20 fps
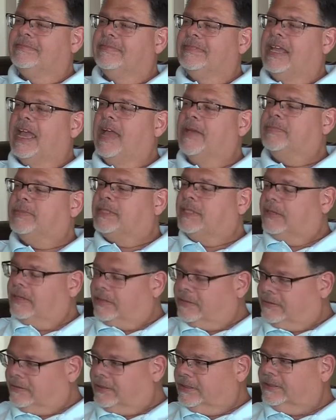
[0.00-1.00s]

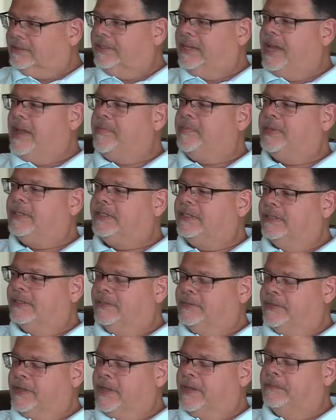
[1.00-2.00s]
Absolutely. Happy to
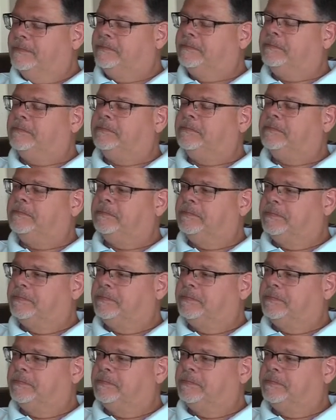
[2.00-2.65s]
do that. Great.